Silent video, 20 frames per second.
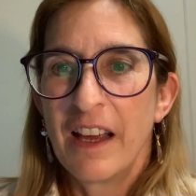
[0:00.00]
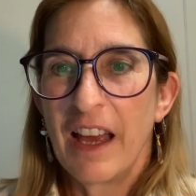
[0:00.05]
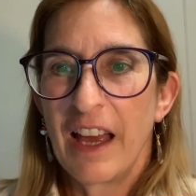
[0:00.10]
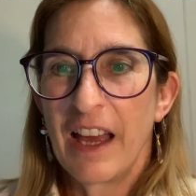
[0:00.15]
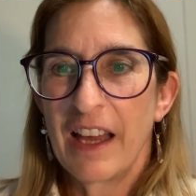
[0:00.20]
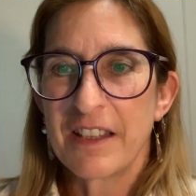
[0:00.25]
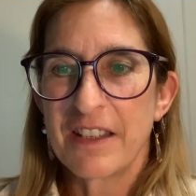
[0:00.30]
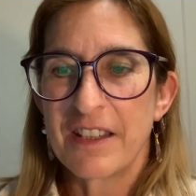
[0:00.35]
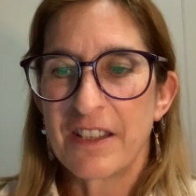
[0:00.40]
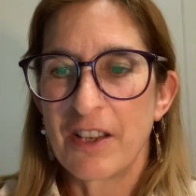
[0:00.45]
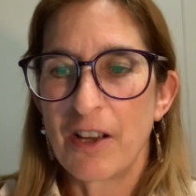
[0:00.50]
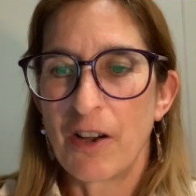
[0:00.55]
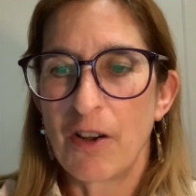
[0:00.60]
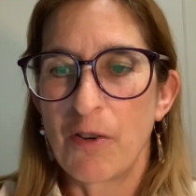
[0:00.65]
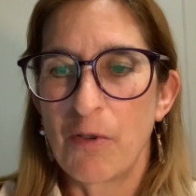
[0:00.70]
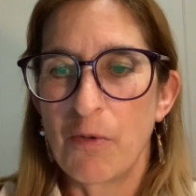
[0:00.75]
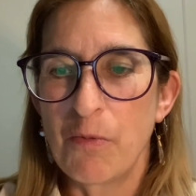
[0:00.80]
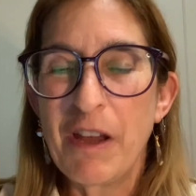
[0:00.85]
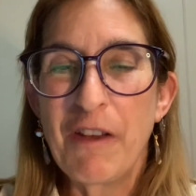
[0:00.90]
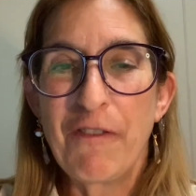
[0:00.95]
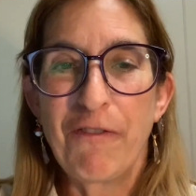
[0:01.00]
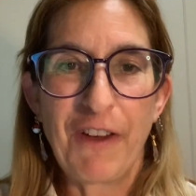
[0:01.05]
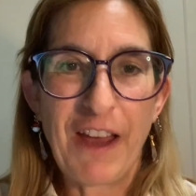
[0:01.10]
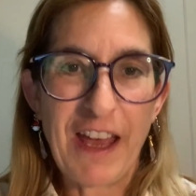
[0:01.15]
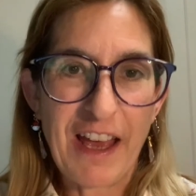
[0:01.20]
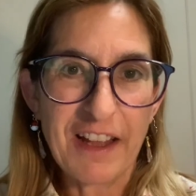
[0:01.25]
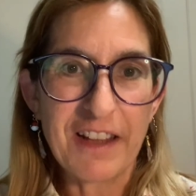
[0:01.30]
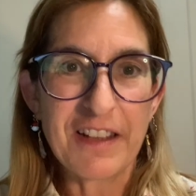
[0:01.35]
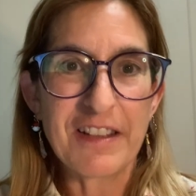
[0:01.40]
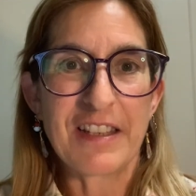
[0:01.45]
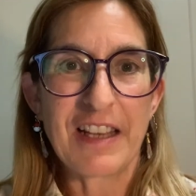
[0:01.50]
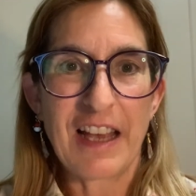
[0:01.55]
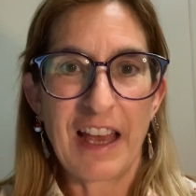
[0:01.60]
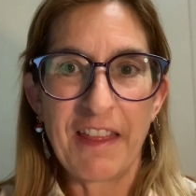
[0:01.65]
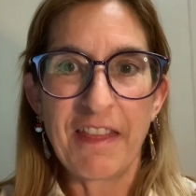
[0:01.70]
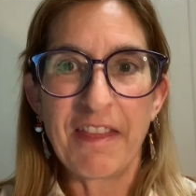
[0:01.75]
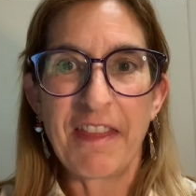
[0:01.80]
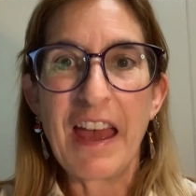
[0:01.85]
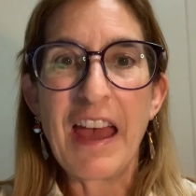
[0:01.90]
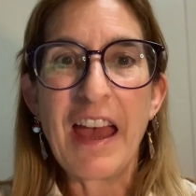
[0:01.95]
And so we fans
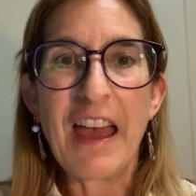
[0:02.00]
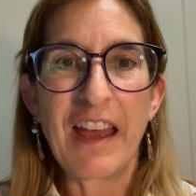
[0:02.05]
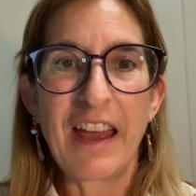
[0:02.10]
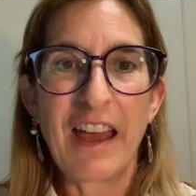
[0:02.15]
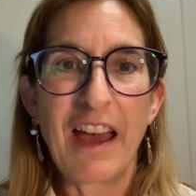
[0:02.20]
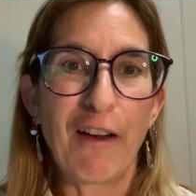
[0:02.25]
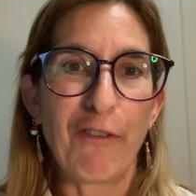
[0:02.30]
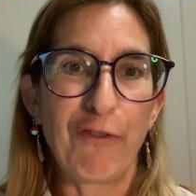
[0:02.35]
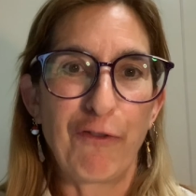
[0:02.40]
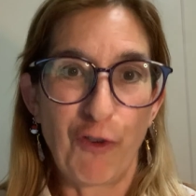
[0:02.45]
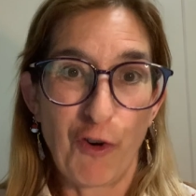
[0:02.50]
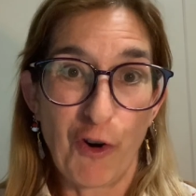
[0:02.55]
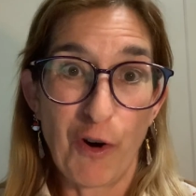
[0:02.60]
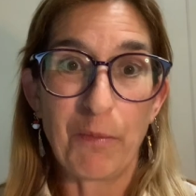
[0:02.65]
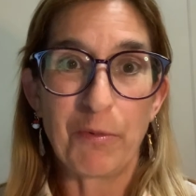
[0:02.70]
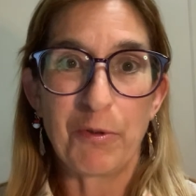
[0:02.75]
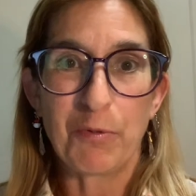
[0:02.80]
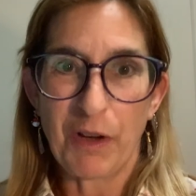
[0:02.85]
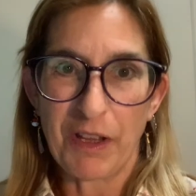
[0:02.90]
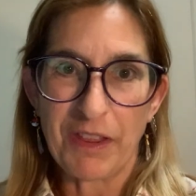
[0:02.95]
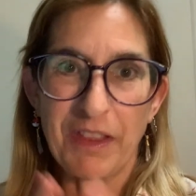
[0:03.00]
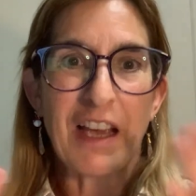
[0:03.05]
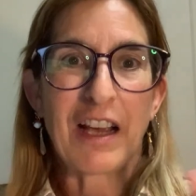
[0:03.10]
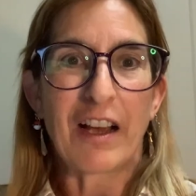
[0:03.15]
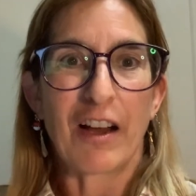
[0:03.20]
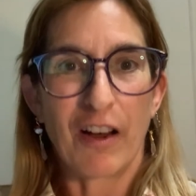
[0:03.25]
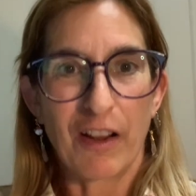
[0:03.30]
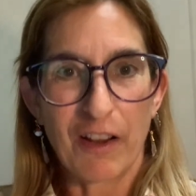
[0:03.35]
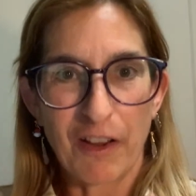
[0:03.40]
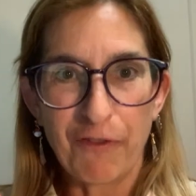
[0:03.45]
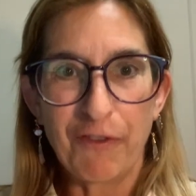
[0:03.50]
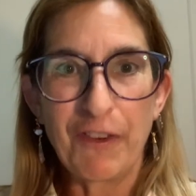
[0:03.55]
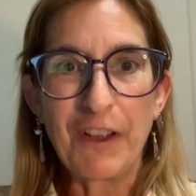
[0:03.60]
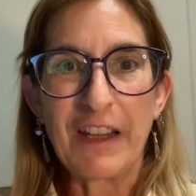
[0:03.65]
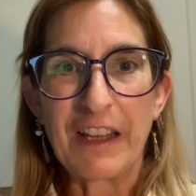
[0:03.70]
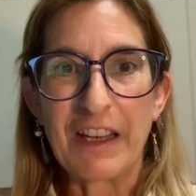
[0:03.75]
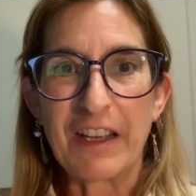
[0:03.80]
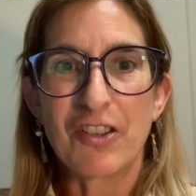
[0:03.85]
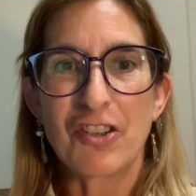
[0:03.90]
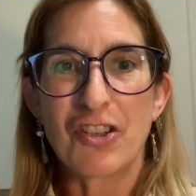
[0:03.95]
and they have formed what they call a
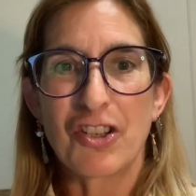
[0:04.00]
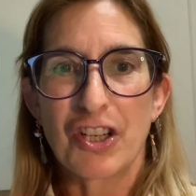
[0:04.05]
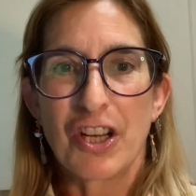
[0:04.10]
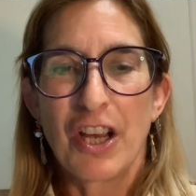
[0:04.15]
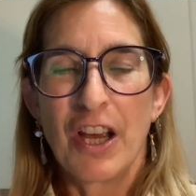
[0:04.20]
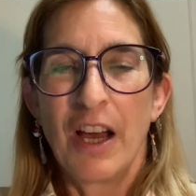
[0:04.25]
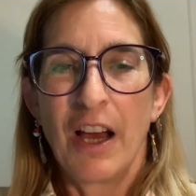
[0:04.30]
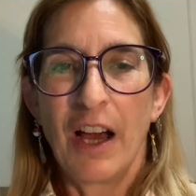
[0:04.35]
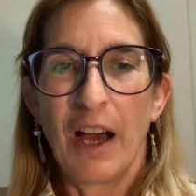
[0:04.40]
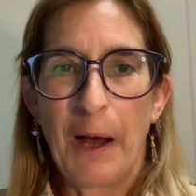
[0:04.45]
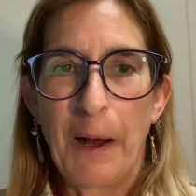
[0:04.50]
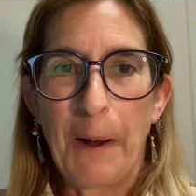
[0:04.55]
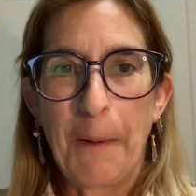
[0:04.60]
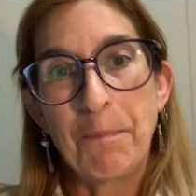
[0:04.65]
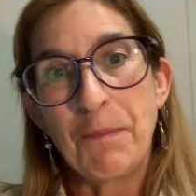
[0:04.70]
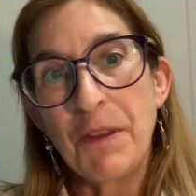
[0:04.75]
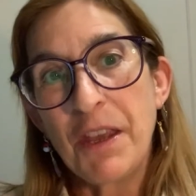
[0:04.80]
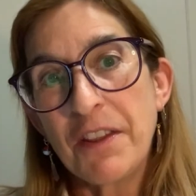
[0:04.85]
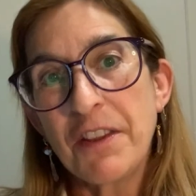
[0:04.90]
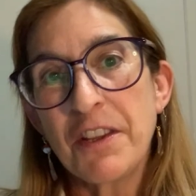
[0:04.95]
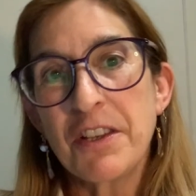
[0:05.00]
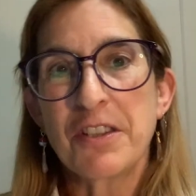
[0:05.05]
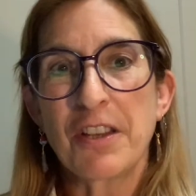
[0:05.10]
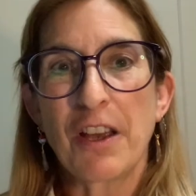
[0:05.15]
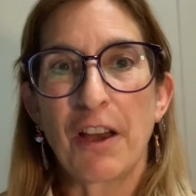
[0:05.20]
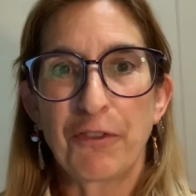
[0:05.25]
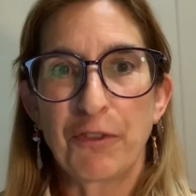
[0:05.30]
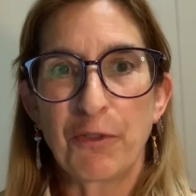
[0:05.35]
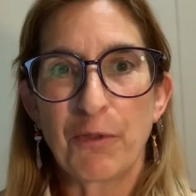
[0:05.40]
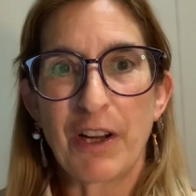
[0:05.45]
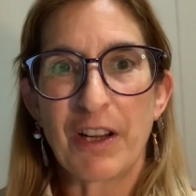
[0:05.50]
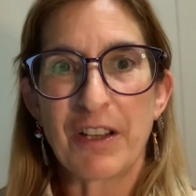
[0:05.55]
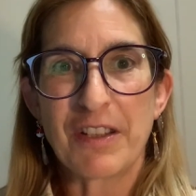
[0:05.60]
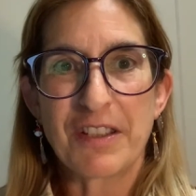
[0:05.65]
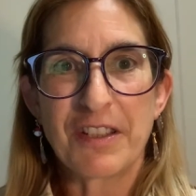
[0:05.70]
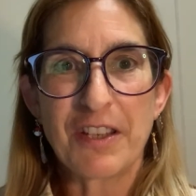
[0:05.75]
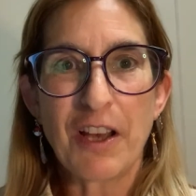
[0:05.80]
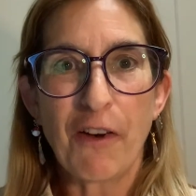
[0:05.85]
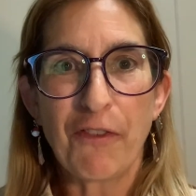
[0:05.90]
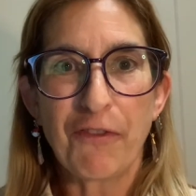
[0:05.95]
village. In the software
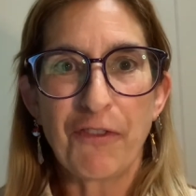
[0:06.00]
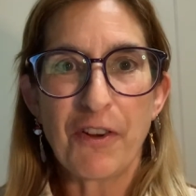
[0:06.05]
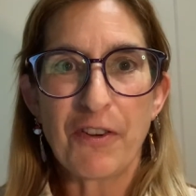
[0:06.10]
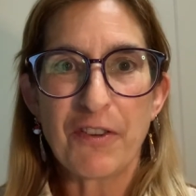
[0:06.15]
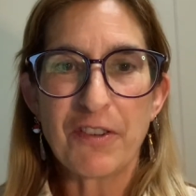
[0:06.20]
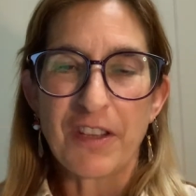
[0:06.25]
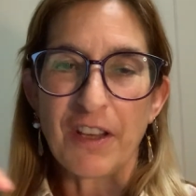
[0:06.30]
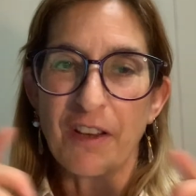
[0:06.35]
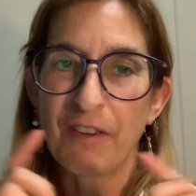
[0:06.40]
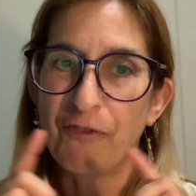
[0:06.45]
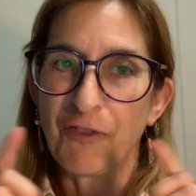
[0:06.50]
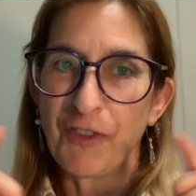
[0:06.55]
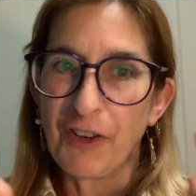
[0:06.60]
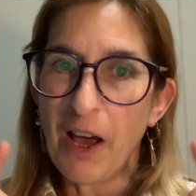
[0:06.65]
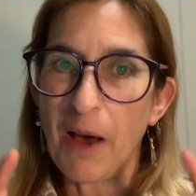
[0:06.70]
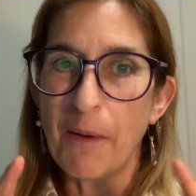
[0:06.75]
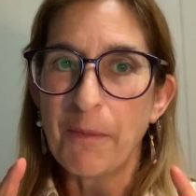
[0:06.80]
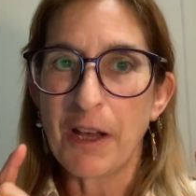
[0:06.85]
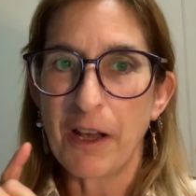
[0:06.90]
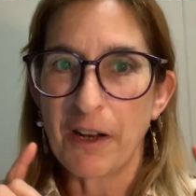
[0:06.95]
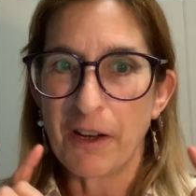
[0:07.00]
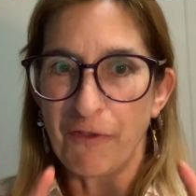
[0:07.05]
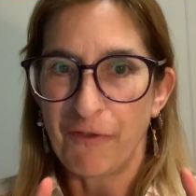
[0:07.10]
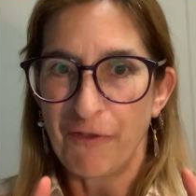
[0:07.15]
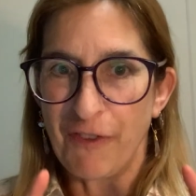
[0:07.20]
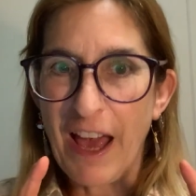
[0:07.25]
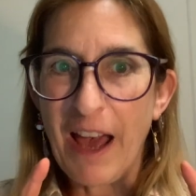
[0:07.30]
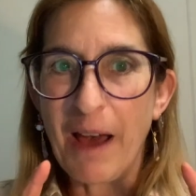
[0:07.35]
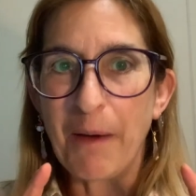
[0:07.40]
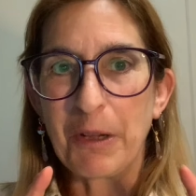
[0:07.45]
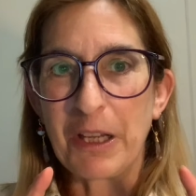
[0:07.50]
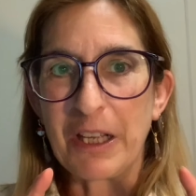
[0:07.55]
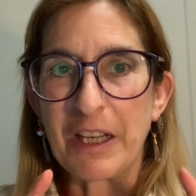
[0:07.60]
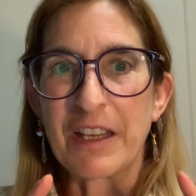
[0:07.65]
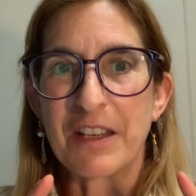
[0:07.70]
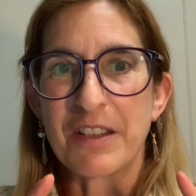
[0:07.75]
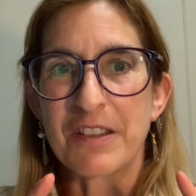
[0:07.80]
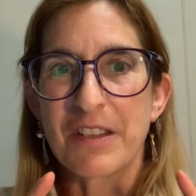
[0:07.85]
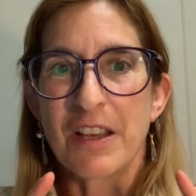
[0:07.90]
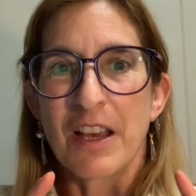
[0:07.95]
itself, there's the phenomenon of
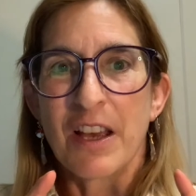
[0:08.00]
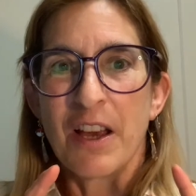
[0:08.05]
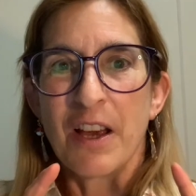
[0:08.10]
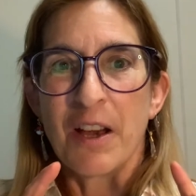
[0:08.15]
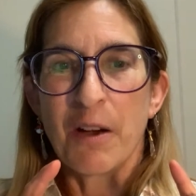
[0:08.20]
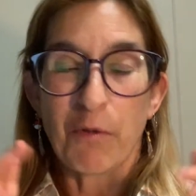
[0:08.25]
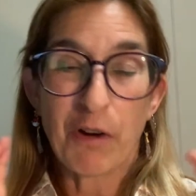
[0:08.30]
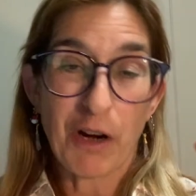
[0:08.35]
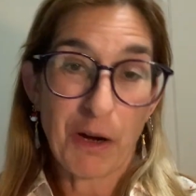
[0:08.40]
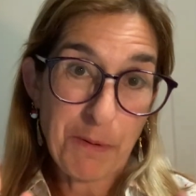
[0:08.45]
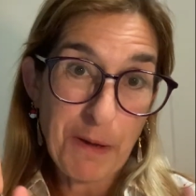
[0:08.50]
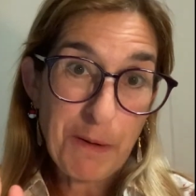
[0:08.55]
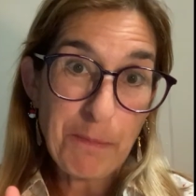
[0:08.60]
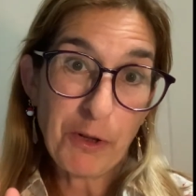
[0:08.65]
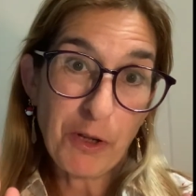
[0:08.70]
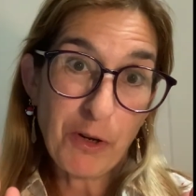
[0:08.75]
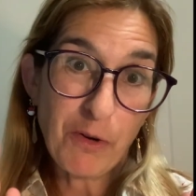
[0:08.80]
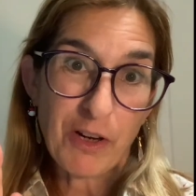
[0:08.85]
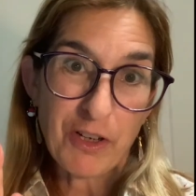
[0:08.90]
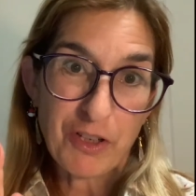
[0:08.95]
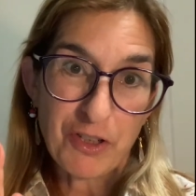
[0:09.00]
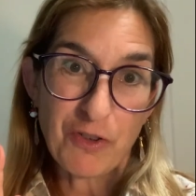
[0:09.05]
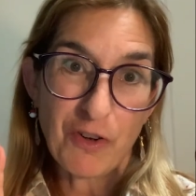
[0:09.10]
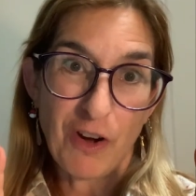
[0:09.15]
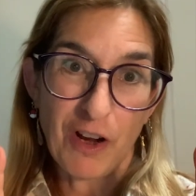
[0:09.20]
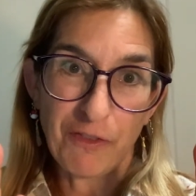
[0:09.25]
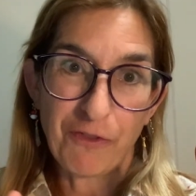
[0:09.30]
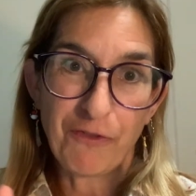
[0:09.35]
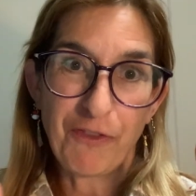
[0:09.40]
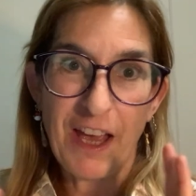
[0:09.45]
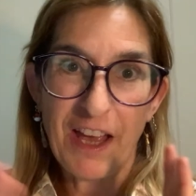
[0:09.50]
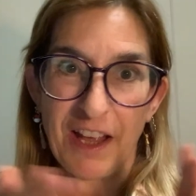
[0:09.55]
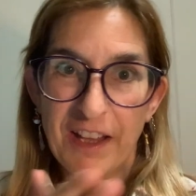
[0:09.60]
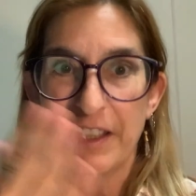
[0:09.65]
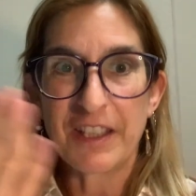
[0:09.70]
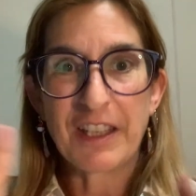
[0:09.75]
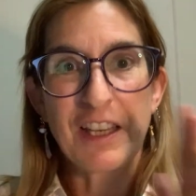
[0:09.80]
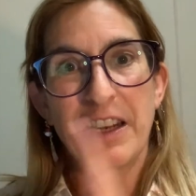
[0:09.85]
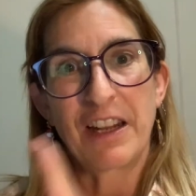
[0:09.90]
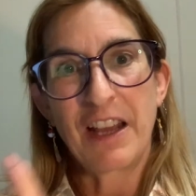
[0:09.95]
families, where people who are strong
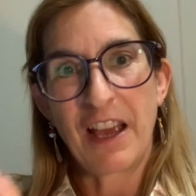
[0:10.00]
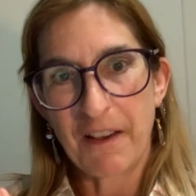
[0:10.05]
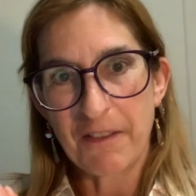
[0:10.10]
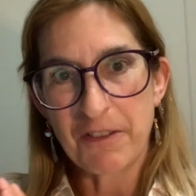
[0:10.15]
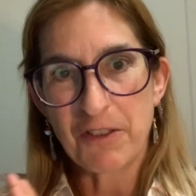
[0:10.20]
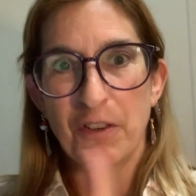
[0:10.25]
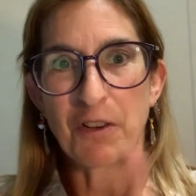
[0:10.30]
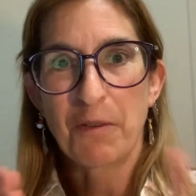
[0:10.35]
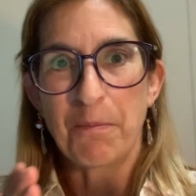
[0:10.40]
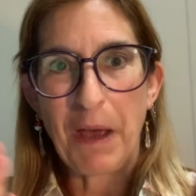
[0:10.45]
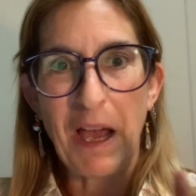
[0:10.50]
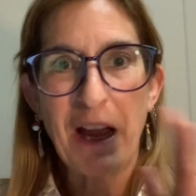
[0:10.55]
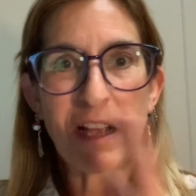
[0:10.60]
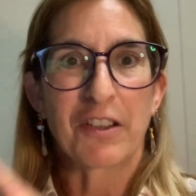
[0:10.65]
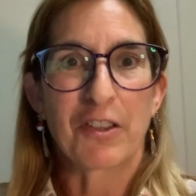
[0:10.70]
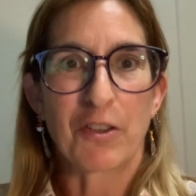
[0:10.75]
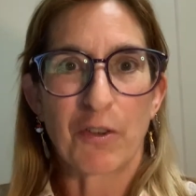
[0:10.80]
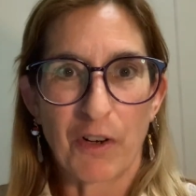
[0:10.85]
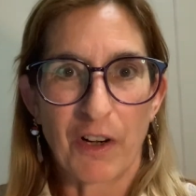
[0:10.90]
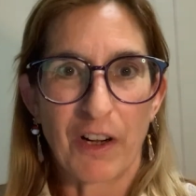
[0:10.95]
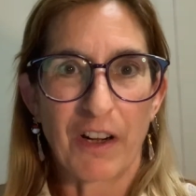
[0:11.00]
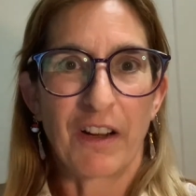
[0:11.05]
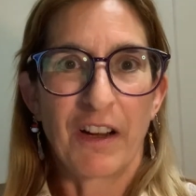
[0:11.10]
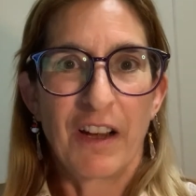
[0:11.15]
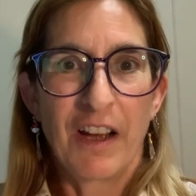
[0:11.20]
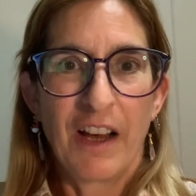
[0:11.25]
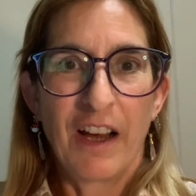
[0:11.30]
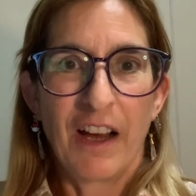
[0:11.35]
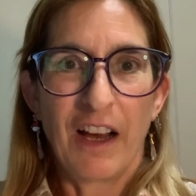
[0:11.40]
fans can have sort of backdoor